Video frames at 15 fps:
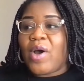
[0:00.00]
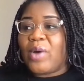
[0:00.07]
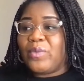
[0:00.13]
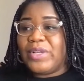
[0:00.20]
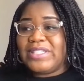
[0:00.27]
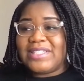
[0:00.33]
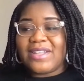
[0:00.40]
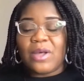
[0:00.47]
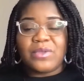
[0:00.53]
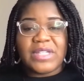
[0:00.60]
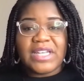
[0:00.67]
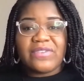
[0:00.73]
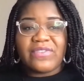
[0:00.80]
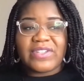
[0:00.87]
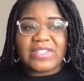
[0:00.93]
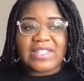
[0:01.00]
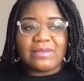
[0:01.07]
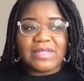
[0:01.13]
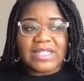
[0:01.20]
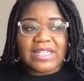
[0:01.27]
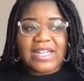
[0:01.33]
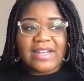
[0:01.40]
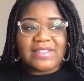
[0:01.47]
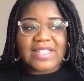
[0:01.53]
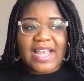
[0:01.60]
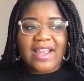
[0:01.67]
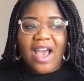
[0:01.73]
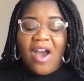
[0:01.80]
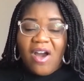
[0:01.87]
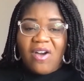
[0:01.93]
I went to go look for something and I was
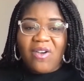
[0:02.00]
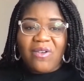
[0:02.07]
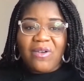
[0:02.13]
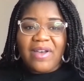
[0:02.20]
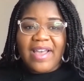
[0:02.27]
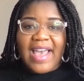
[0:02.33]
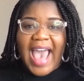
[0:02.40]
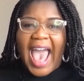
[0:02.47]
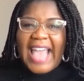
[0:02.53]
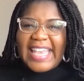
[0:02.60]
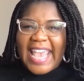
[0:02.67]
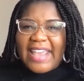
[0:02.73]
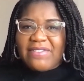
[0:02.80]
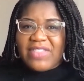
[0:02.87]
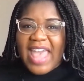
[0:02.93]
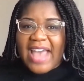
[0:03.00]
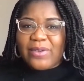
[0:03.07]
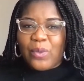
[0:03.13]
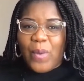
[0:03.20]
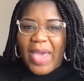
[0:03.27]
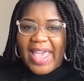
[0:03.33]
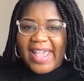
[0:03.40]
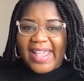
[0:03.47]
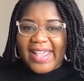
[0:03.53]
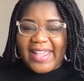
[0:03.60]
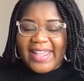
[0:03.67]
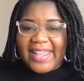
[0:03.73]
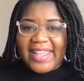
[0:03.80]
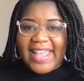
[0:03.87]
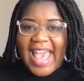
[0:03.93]
like, oh, I gave that
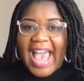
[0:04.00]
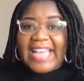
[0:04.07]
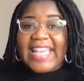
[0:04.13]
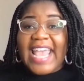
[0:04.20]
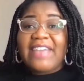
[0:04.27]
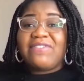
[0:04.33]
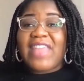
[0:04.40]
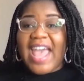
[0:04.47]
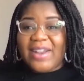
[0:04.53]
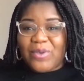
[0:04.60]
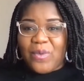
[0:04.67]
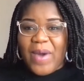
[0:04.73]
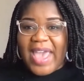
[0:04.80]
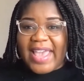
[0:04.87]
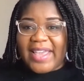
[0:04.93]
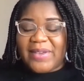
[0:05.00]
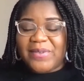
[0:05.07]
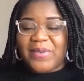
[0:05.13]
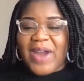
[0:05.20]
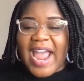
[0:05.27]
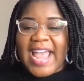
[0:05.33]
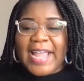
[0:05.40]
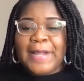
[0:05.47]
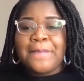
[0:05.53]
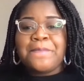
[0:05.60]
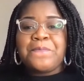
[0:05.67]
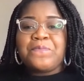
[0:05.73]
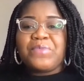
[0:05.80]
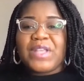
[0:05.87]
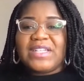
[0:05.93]
away. I gave that away, right?
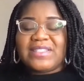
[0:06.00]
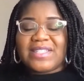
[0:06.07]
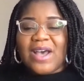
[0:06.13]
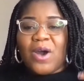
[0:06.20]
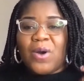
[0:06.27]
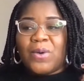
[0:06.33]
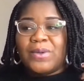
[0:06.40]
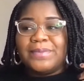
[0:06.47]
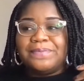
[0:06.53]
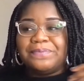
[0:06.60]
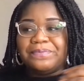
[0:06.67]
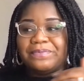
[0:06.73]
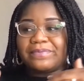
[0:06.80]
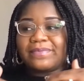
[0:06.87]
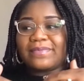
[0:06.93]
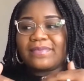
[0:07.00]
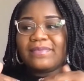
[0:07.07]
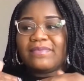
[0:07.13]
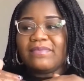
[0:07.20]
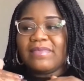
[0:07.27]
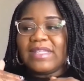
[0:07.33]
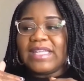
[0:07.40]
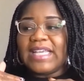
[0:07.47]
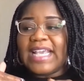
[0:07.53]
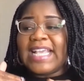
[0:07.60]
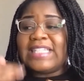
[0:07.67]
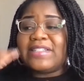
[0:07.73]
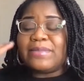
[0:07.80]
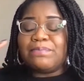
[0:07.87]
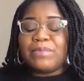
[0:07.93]
So
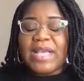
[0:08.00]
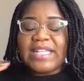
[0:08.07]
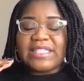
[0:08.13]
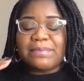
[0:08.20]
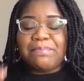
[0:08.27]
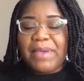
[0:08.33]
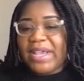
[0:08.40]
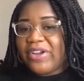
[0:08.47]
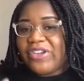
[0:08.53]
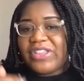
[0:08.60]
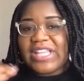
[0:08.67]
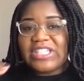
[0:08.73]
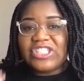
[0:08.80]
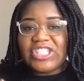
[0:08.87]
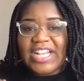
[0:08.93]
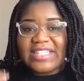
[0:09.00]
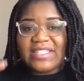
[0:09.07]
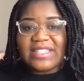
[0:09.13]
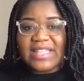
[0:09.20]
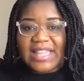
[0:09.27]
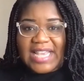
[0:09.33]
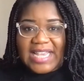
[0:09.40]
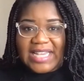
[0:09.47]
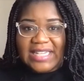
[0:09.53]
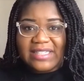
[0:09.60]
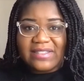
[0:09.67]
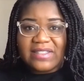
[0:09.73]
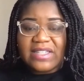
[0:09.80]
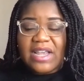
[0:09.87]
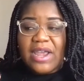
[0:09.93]
it's it's bigger than just
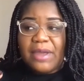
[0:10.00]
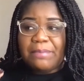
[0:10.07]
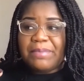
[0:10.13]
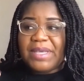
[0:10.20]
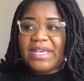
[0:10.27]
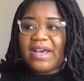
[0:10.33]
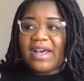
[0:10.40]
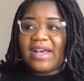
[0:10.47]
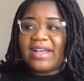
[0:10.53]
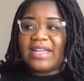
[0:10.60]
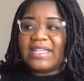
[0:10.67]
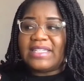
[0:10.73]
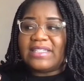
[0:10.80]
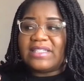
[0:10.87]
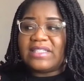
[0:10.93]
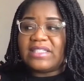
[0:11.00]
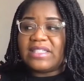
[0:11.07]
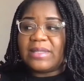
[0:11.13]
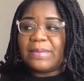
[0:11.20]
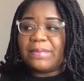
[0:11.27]
things because